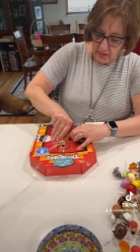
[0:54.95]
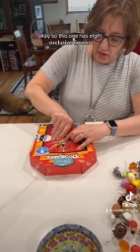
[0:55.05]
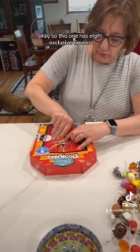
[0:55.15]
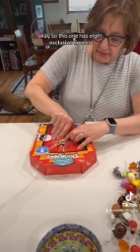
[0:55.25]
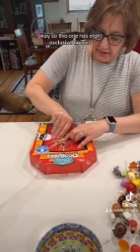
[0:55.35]

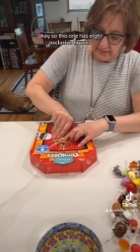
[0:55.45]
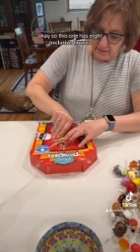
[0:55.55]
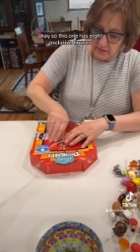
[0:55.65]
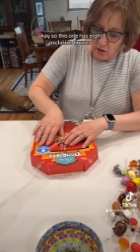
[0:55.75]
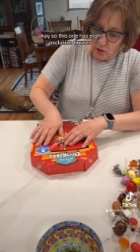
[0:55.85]
Okay,
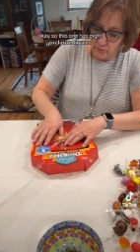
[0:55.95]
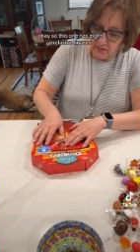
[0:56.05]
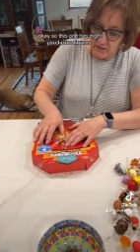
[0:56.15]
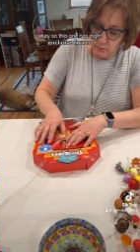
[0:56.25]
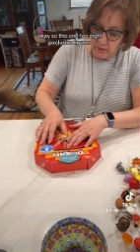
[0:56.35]
so
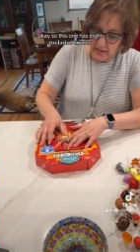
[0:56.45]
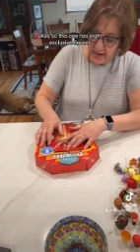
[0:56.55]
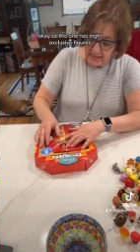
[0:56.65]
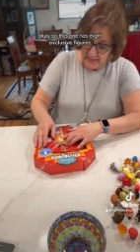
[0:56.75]
this one has